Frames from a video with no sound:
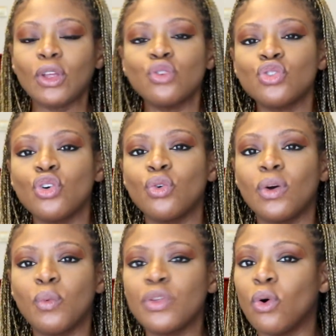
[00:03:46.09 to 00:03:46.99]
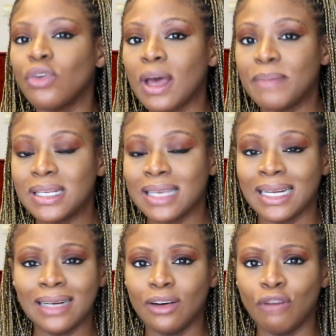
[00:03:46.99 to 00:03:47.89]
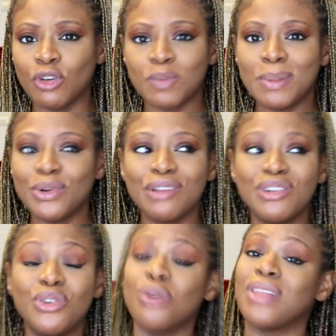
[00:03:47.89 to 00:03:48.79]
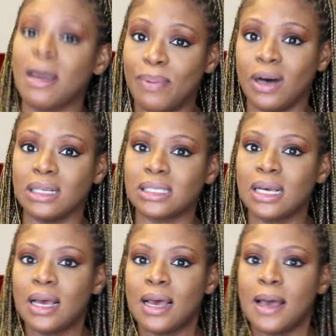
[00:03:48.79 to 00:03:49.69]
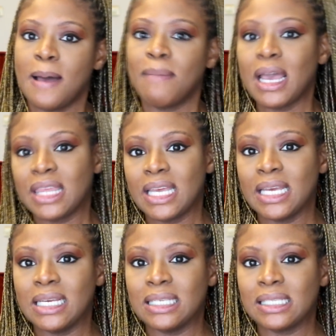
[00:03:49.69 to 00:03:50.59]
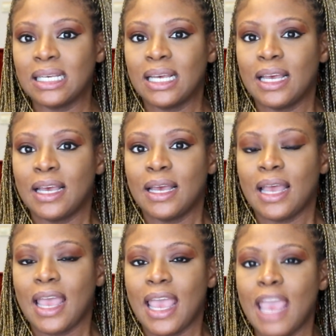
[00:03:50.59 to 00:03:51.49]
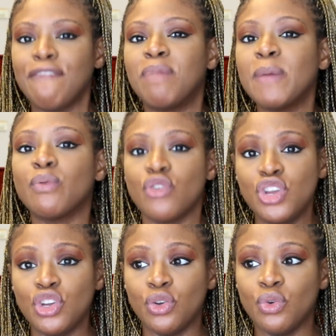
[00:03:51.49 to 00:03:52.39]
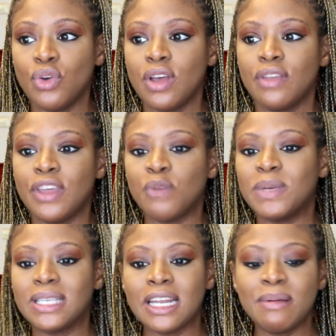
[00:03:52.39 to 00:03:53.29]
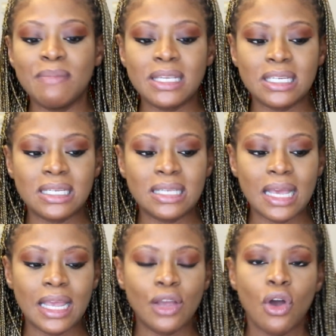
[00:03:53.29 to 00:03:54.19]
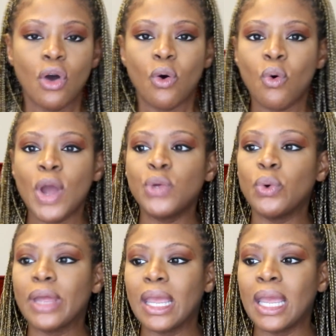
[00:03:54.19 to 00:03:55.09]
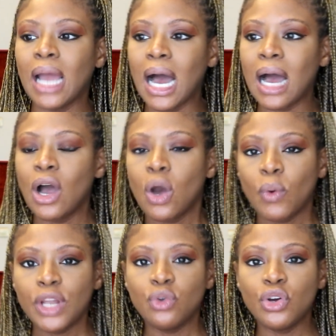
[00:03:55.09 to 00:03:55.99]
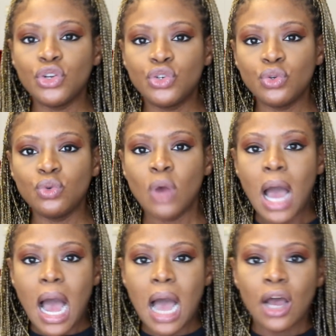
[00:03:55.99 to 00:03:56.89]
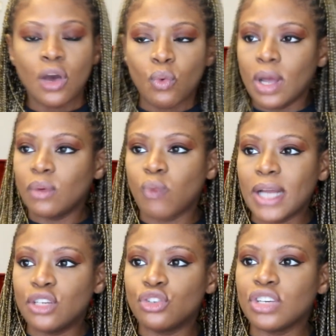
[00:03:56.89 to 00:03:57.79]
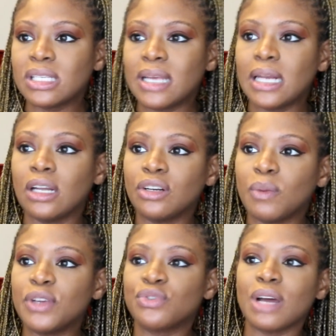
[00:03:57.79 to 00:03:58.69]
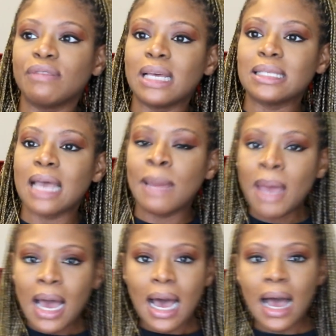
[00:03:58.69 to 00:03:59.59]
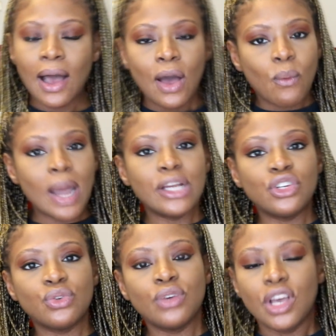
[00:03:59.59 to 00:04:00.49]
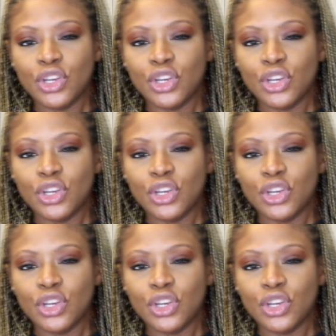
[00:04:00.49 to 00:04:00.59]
So with all that being said, and of course people don't even know that part, my thing is, if people knew, they would be sending me messages saying, oh, are you okay? What are you gonna do? Why didn't you just stay in London when you traveled that time? Why didn't you?